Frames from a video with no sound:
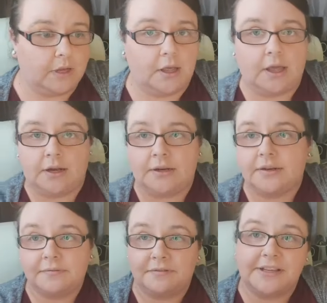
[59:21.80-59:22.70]
and
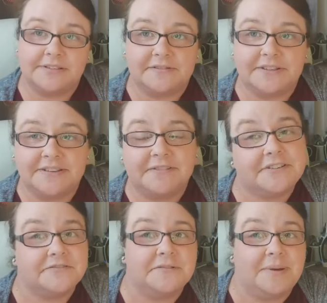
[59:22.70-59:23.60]
fingers crossed, if I
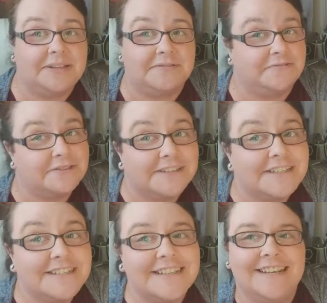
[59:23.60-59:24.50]
draw it back to
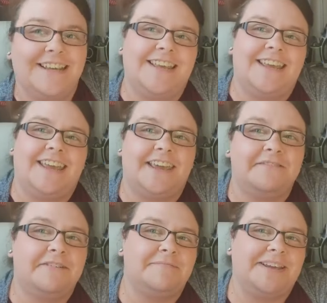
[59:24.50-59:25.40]
front,
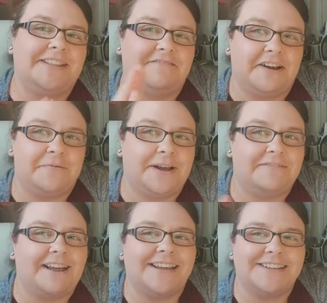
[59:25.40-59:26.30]
it will be the right way
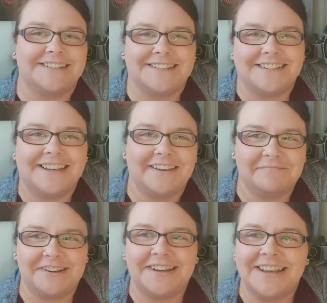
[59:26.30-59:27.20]
round on the
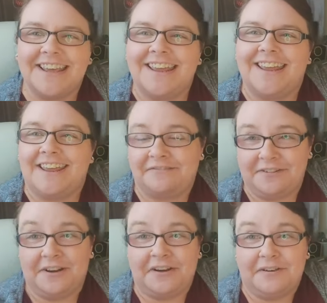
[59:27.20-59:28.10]
camera. If
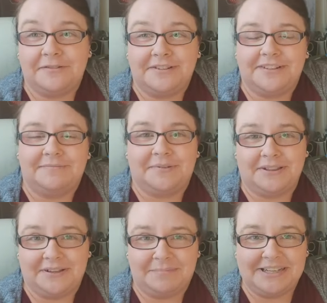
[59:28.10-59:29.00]
not, I will
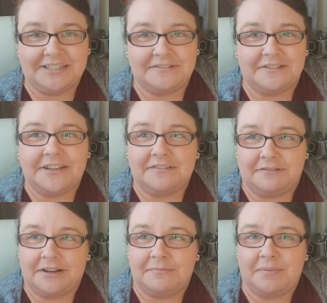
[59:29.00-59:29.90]
put the picture in the
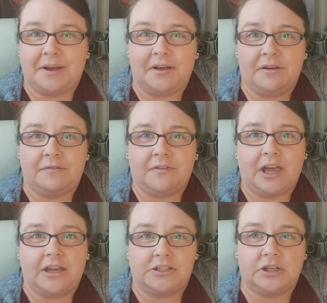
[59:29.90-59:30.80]
group of
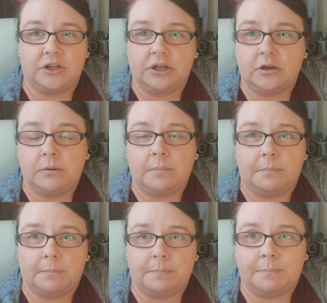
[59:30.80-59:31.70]
how to cut your
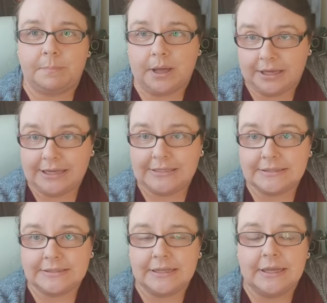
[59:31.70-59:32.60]

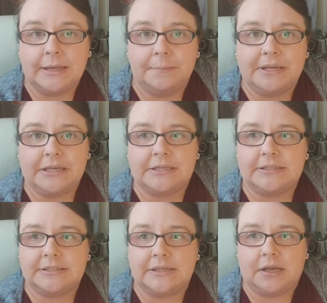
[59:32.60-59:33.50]
bias,
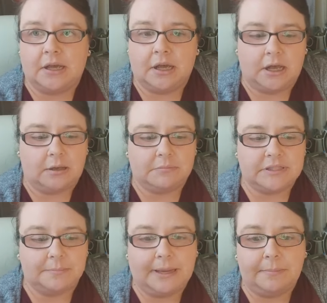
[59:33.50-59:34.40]
because
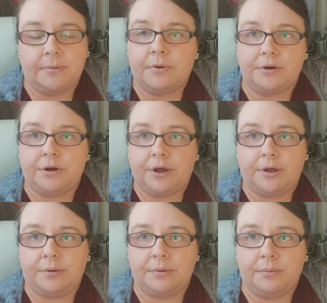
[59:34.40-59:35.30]
some people won't
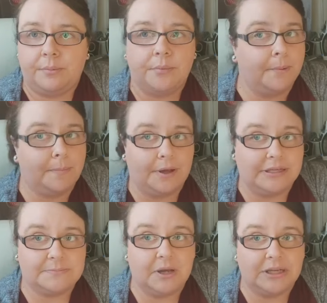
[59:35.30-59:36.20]
know what
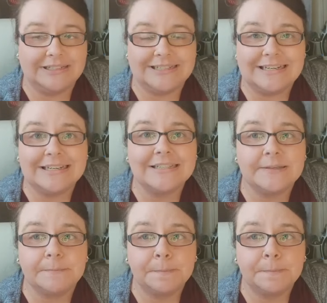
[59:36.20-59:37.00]
bias binding is.